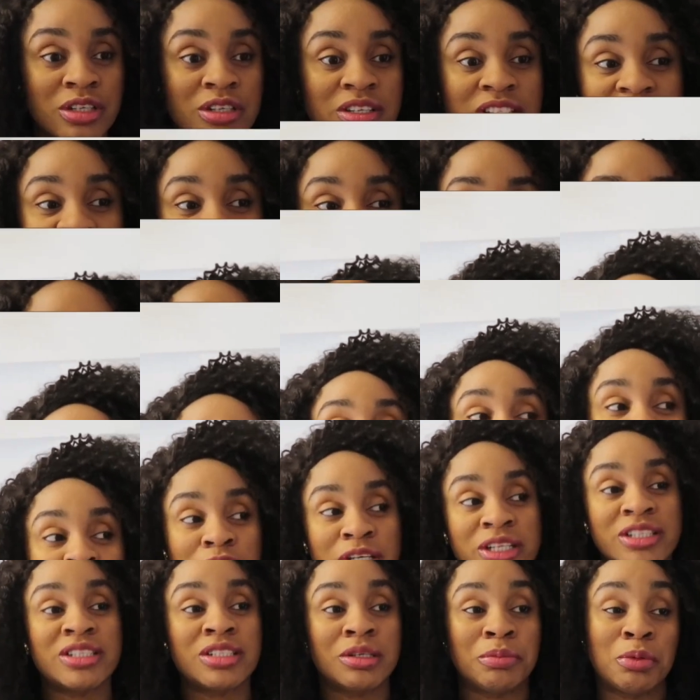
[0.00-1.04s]
Yeah, and then the
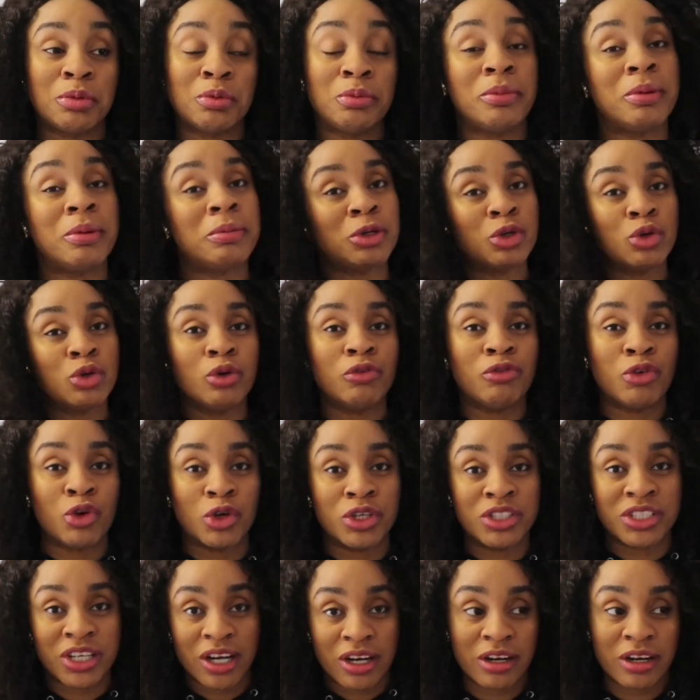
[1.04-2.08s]
third tip would maybe go
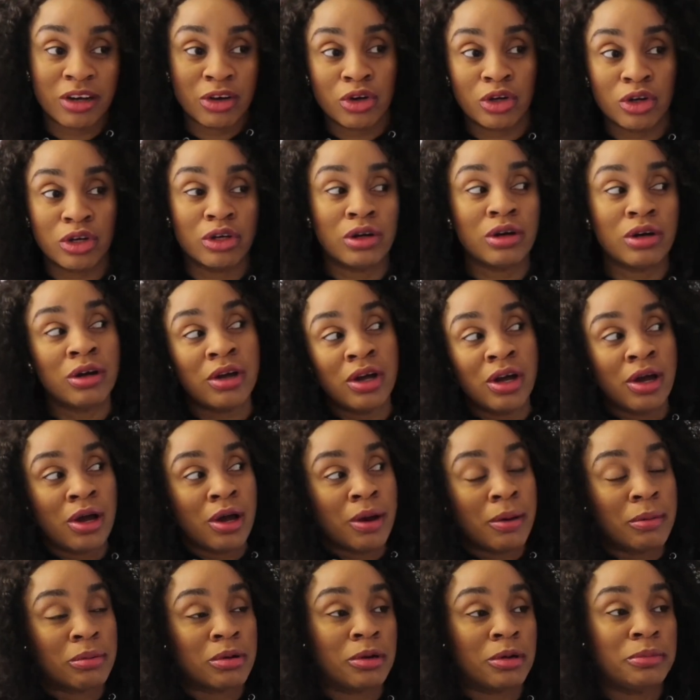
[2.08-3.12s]
for a darker color,
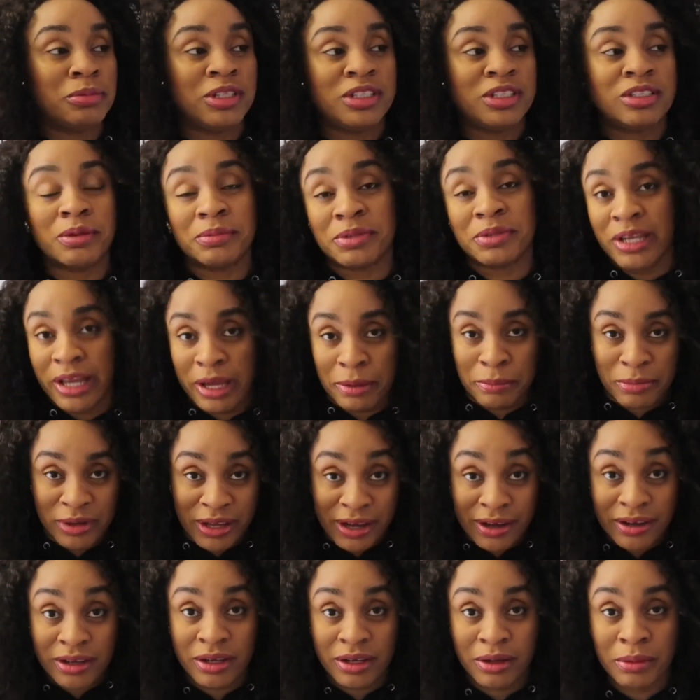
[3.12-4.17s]
probably something like
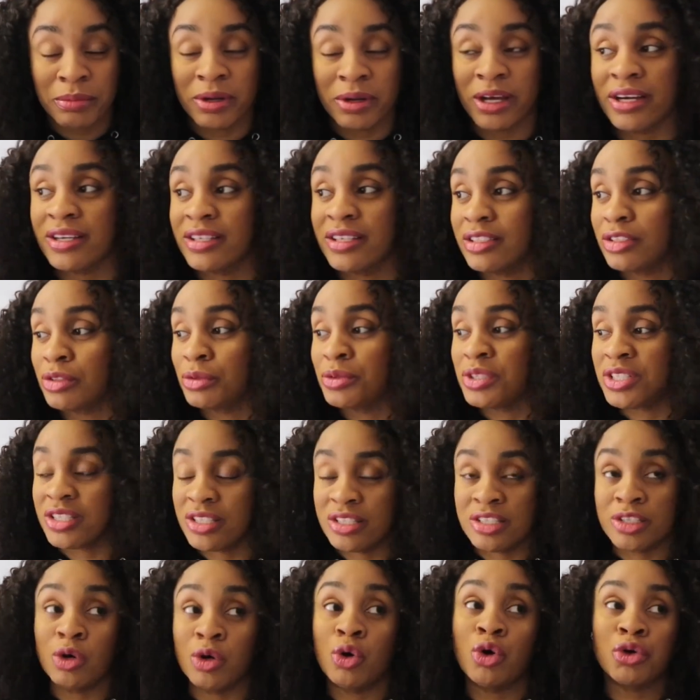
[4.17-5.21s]
black. Black is always
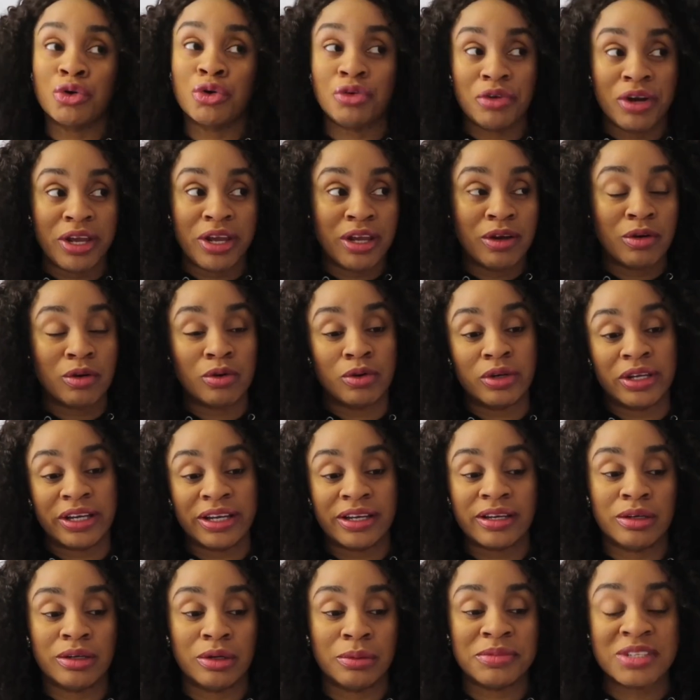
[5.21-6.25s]
easy, or gray, or
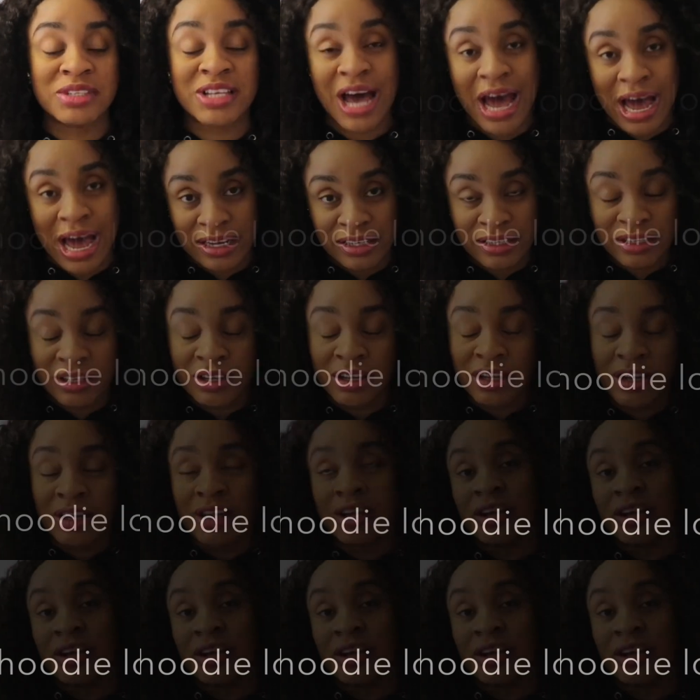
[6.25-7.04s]
like tan.